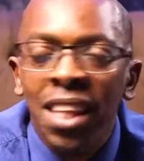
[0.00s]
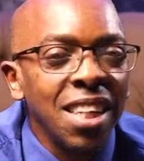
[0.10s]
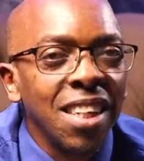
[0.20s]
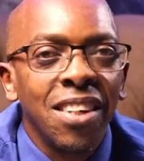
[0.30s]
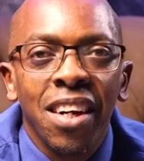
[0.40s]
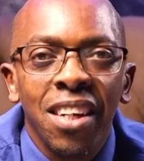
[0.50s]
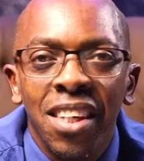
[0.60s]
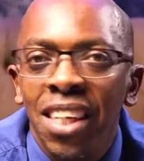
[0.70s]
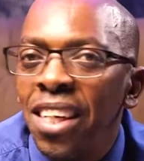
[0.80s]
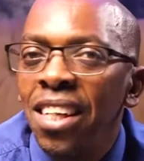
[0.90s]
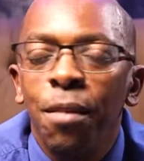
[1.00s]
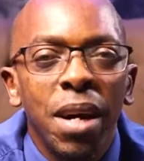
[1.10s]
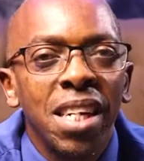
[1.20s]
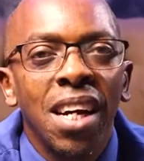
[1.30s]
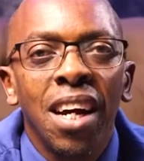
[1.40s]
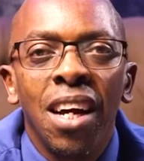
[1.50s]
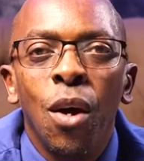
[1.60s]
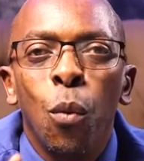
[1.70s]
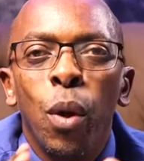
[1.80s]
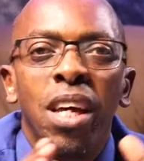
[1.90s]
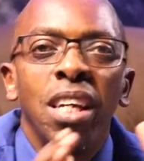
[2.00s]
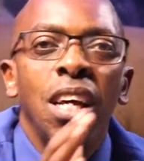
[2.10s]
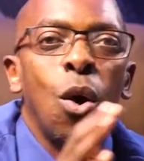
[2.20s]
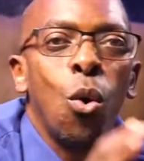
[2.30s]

and that's a strategy. It doesn't matter whether you're